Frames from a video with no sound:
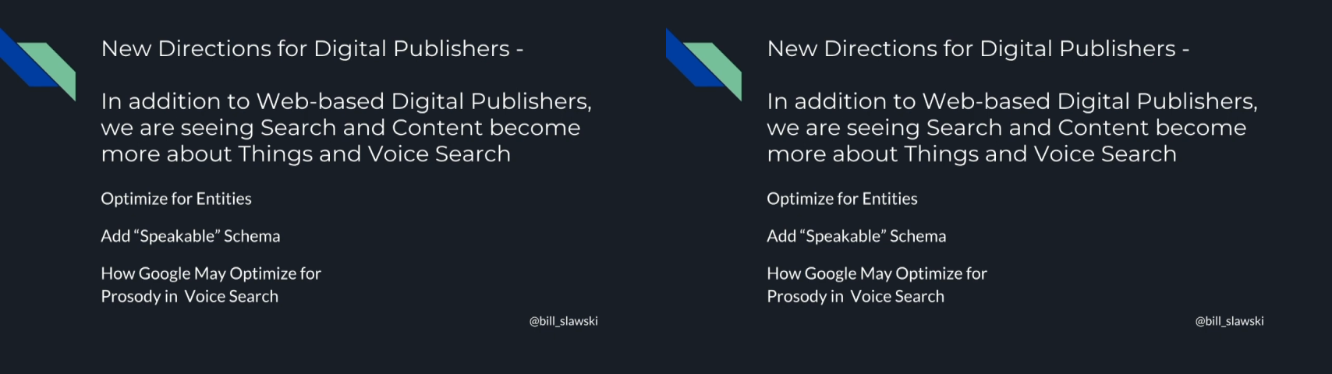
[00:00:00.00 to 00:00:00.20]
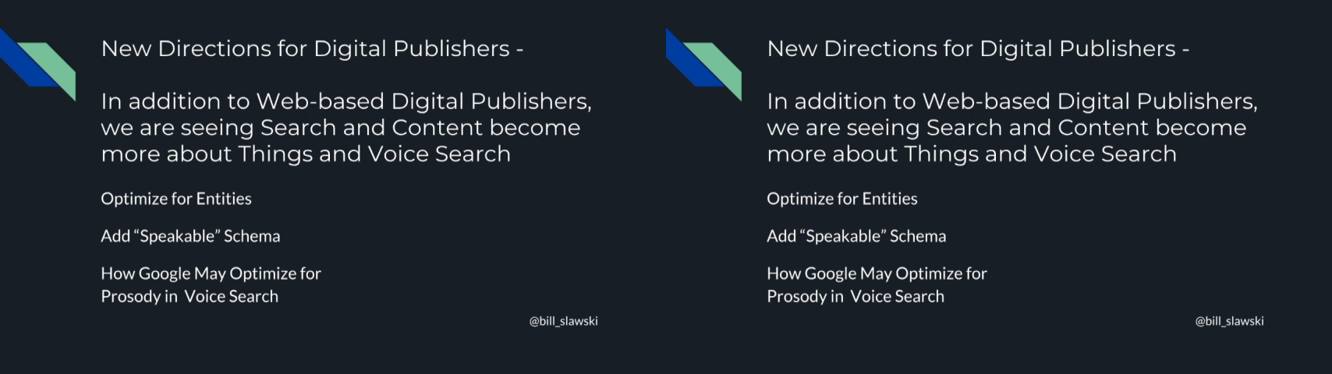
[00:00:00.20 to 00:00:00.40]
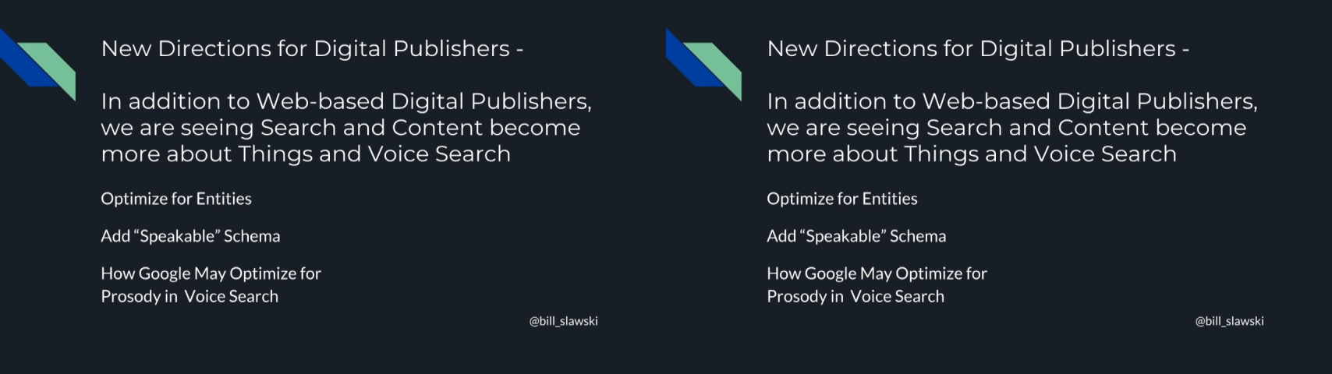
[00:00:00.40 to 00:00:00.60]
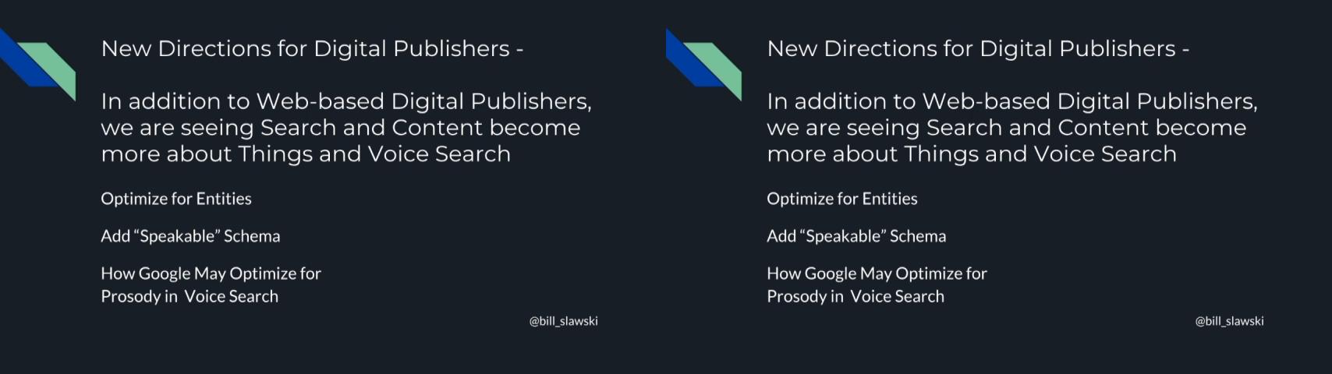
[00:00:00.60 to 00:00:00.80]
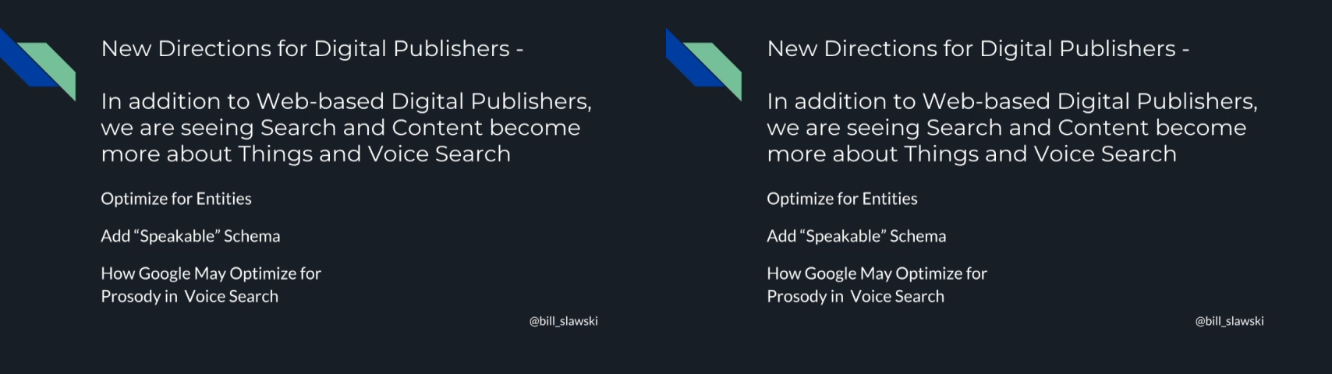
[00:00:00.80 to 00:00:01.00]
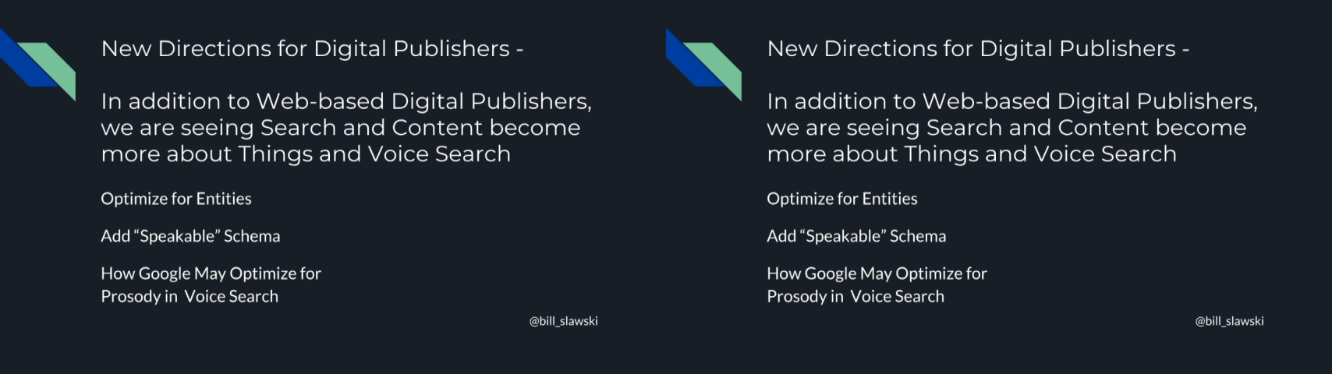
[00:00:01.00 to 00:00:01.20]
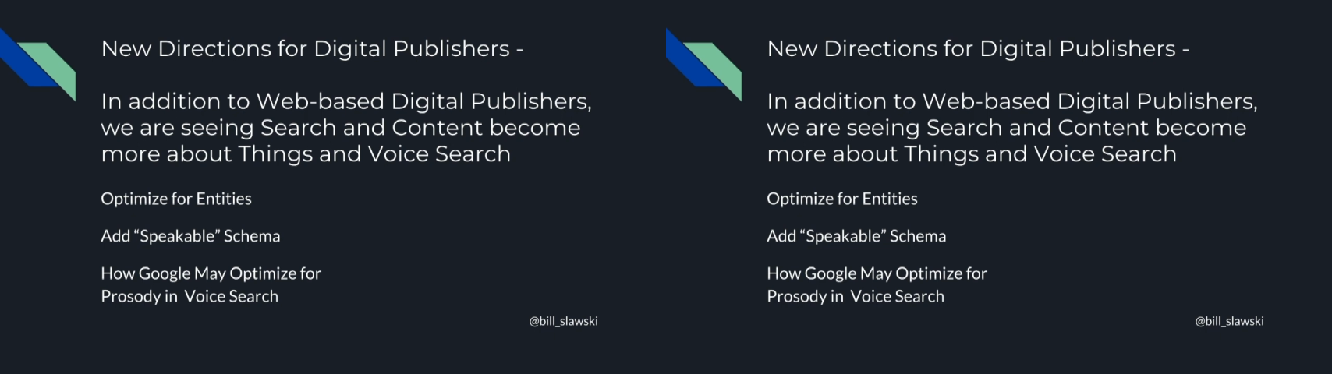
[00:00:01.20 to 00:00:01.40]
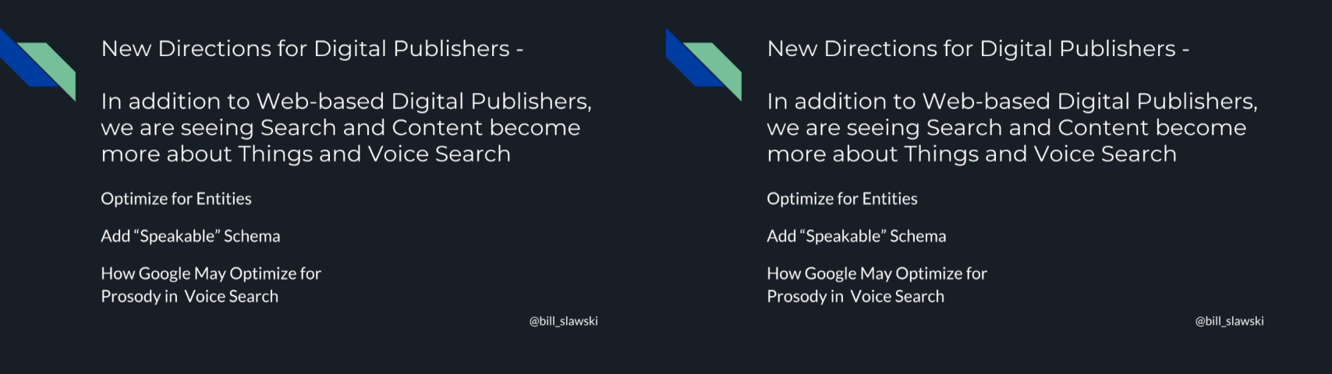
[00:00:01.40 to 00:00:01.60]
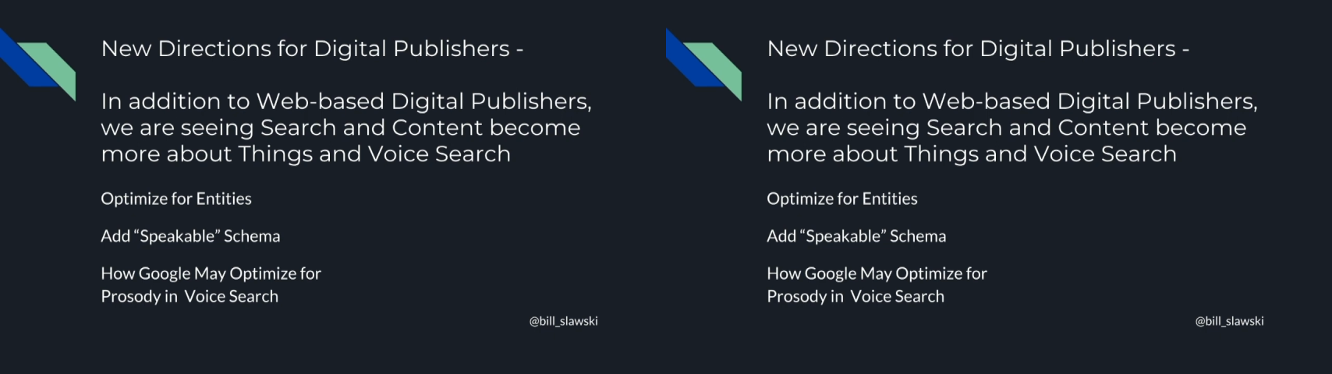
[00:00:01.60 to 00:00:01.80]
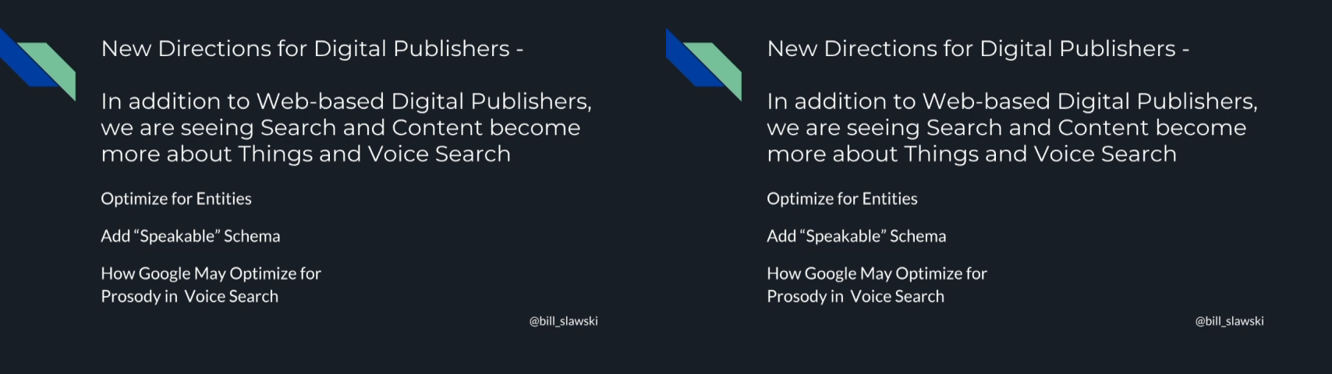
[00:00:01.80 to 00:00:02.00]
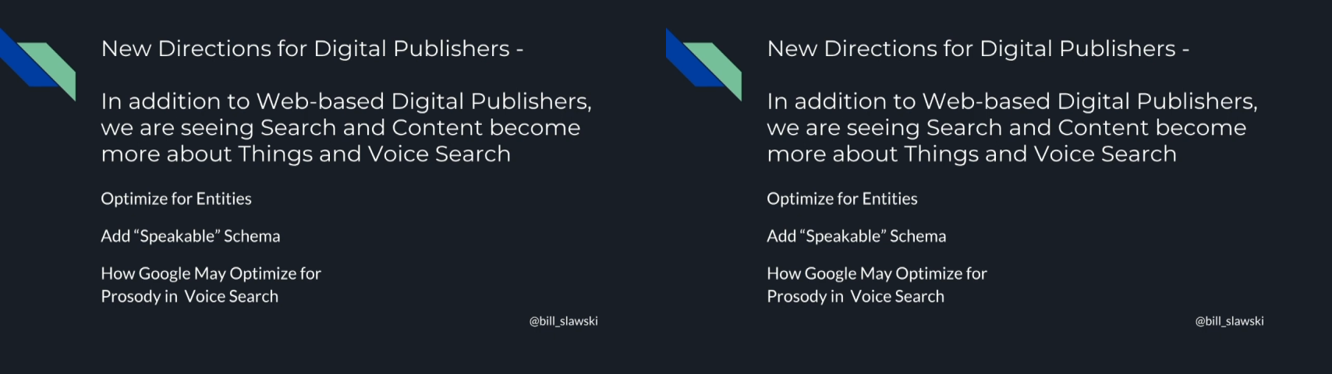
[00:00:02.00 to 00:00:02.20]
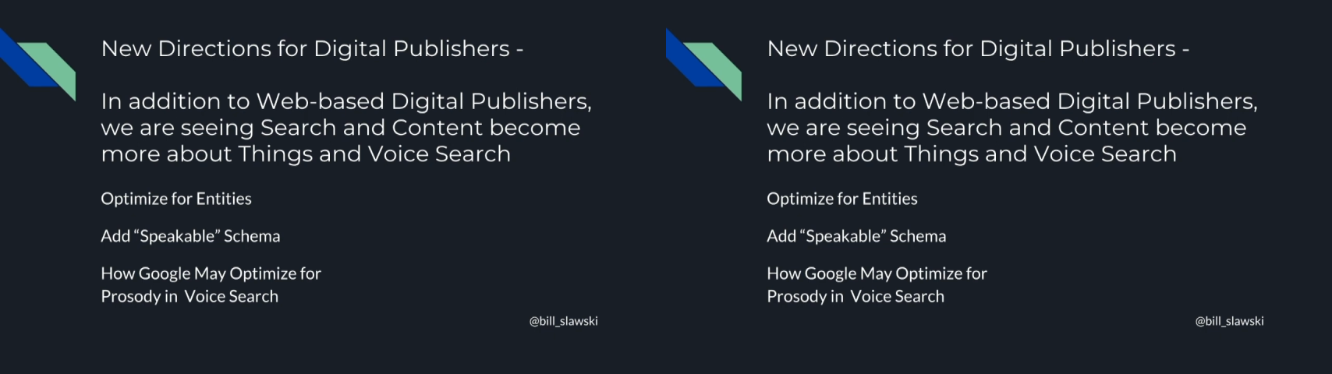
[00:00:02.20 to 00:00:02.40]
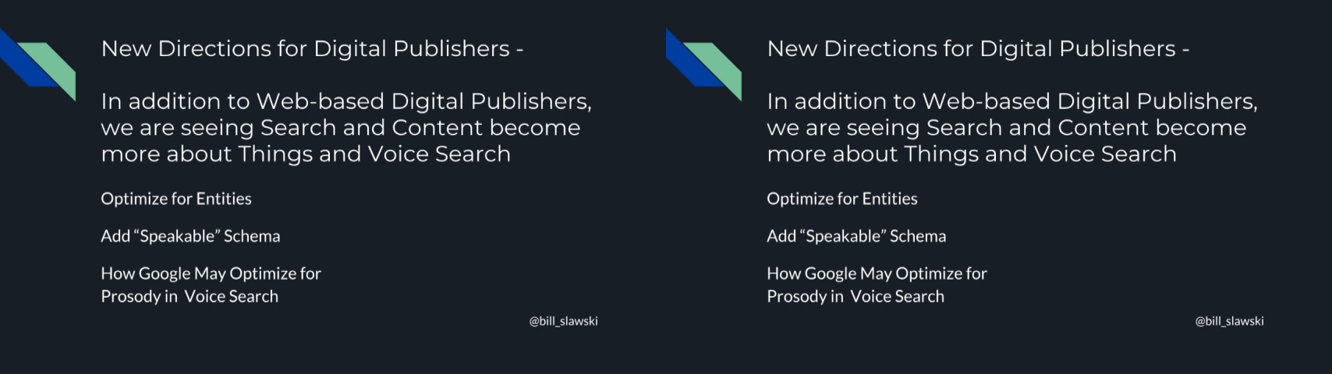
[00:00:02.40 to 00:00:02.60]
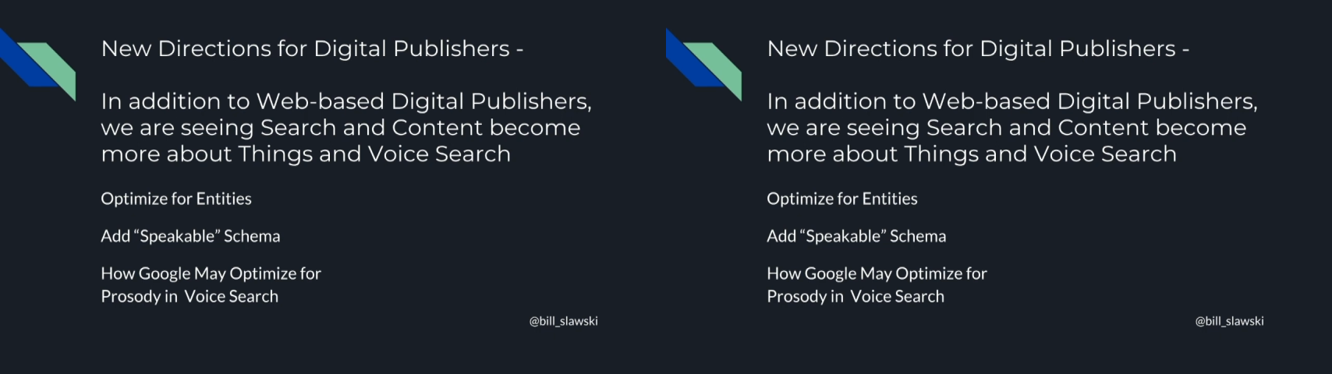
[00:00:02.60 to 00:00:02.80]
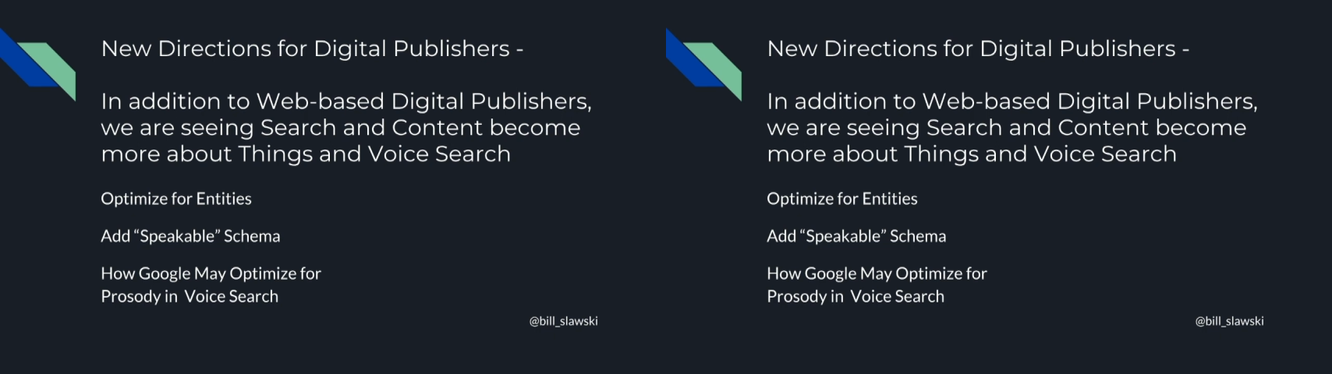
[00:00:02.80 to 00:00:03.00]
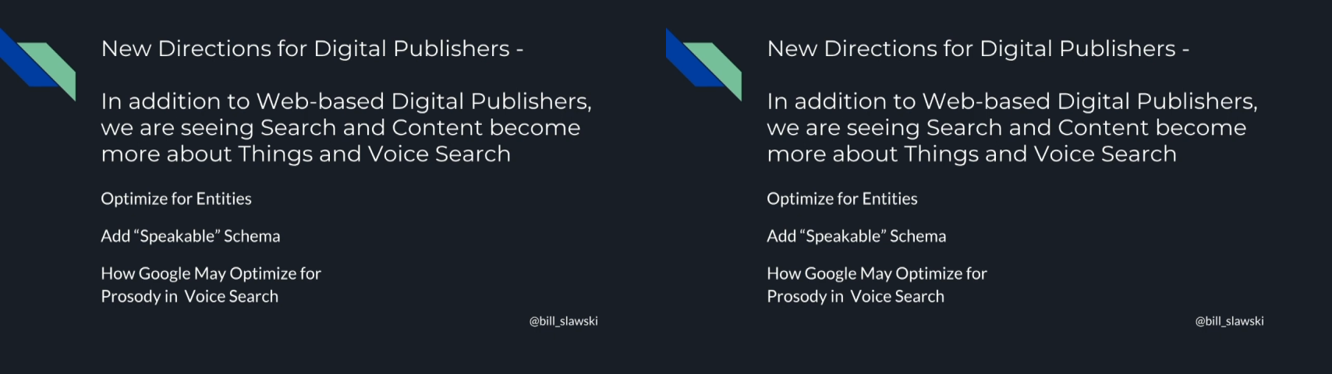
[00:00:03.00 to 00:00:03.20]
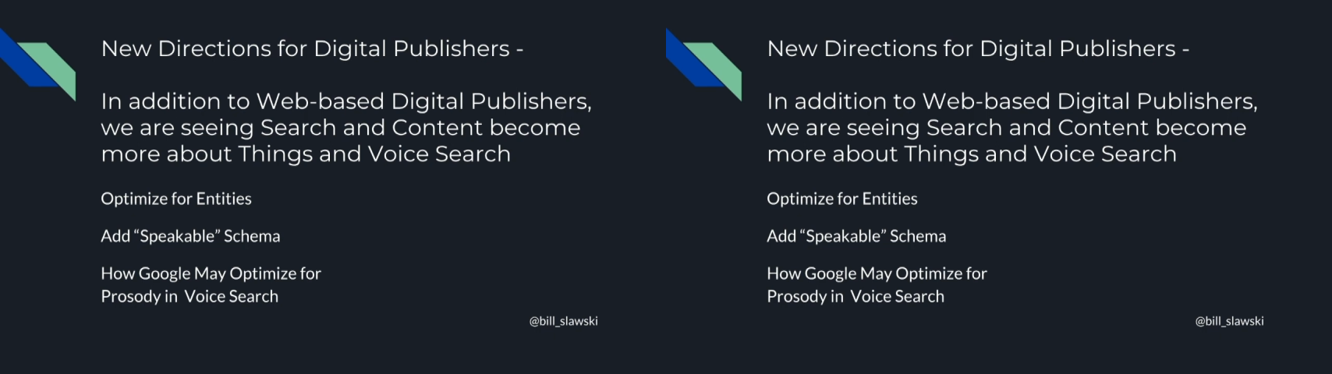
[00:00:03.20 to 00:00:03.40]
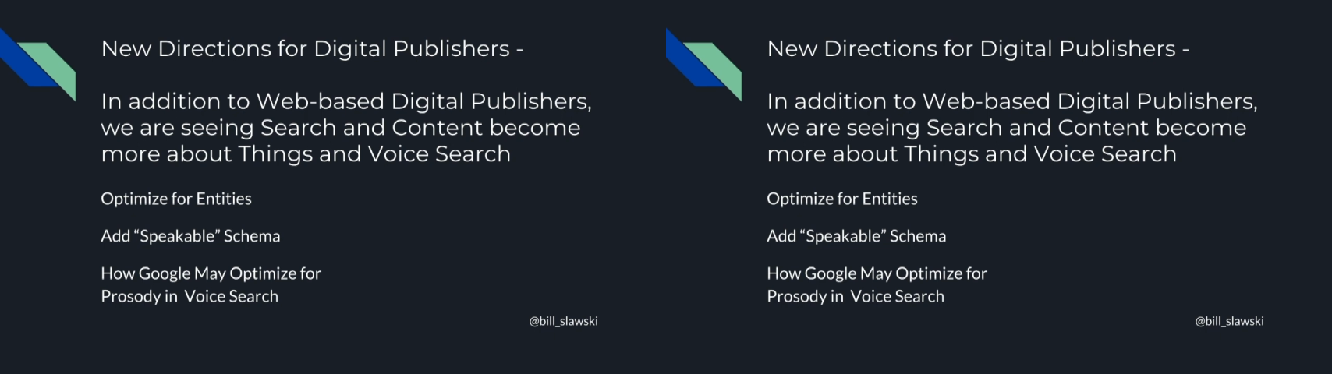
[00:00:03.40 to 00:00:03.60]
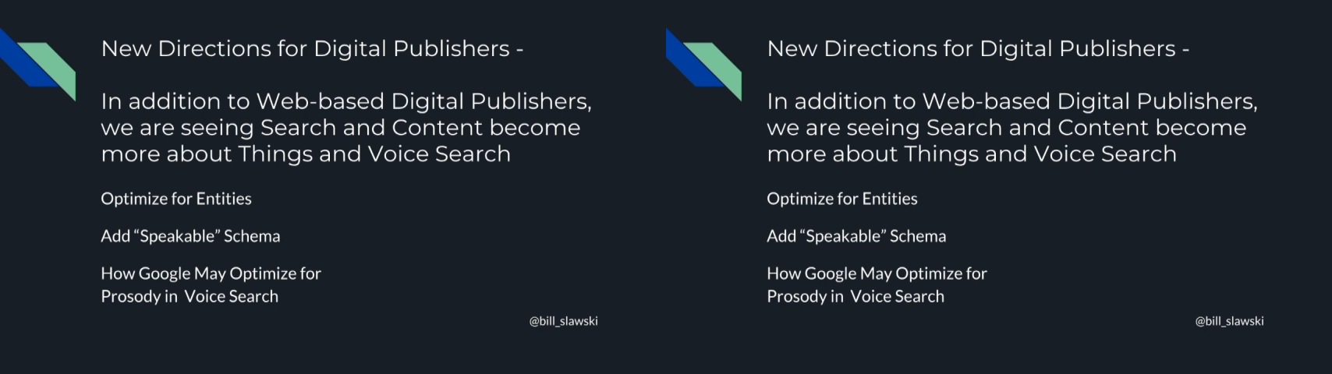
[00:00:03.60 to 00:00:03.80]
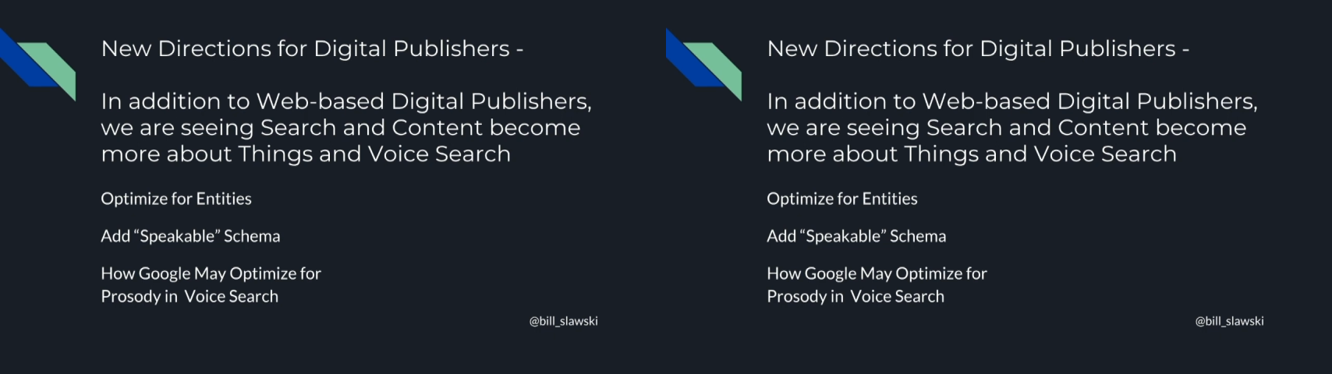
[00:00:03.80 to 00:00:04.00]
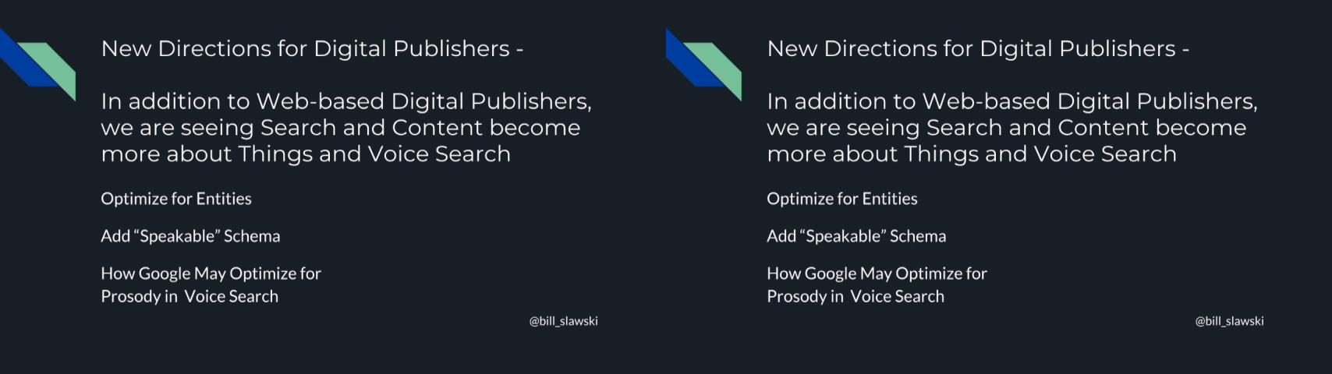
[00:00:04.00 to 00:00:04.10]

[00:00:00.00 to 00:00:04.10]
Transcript: (no speaker visible)